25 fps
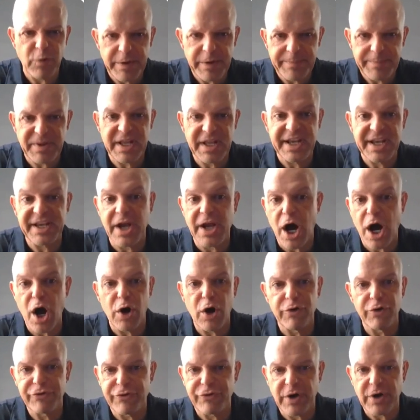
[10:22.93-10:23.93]
we played
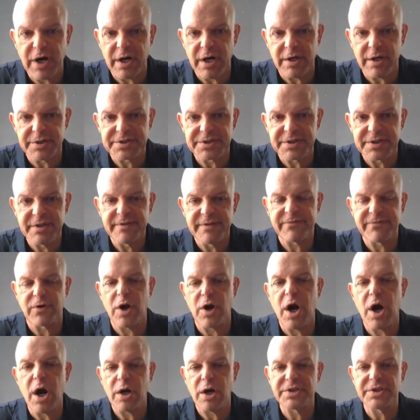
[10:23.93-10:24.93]
all draws
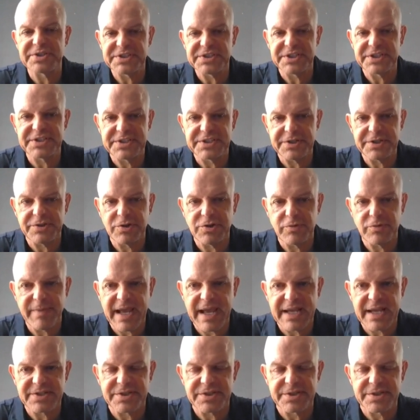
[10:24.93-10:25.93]
for all 62
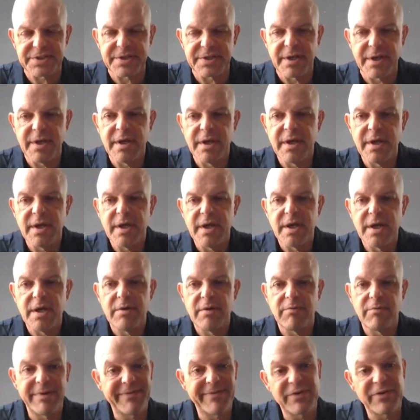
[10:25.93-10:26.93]
matches,
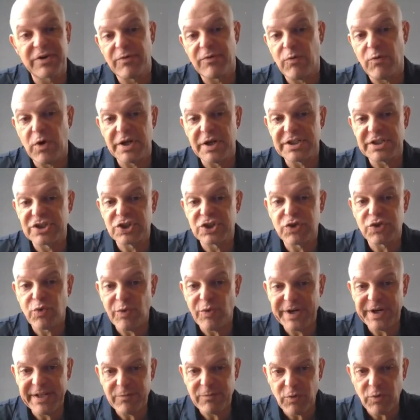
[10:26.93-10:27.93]
we would have won
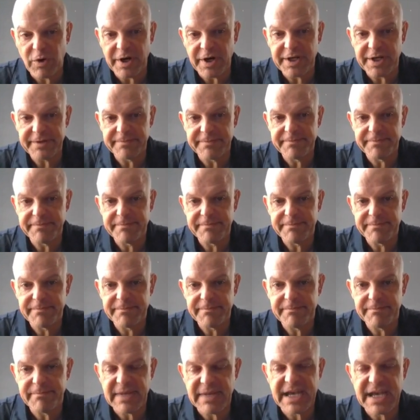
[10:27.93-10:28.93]
21
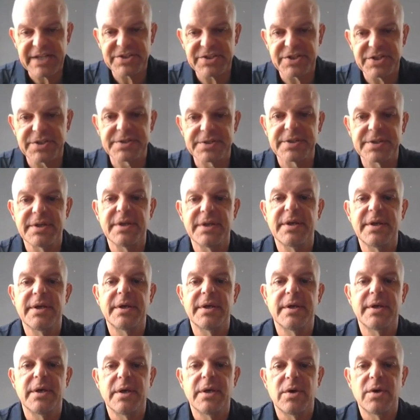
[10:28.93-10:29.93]
matches
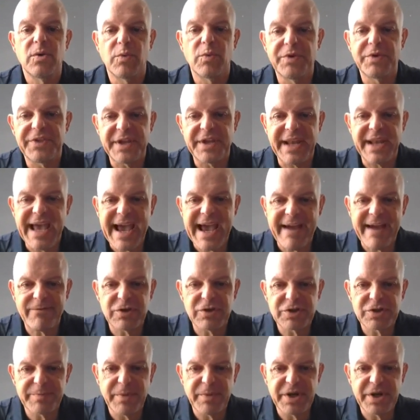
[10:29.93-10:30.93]
with an
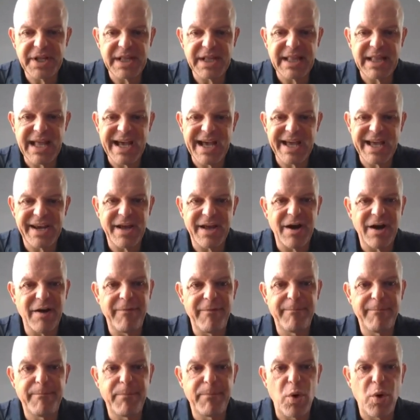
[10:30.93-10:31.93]
average money line
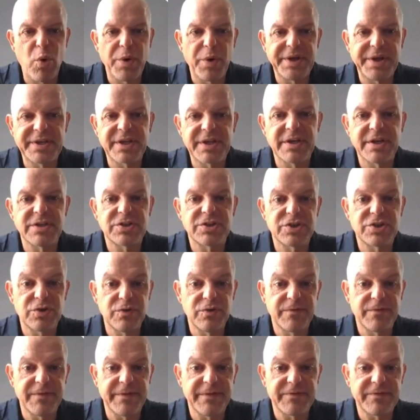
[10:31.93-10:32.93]
of
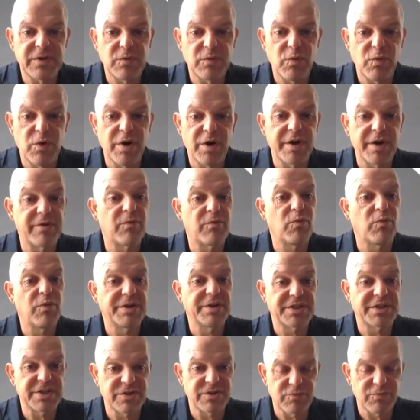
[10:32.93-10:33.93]
0.251,
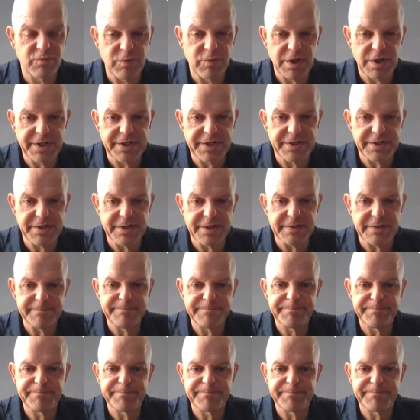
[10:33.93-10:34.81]
which is really good.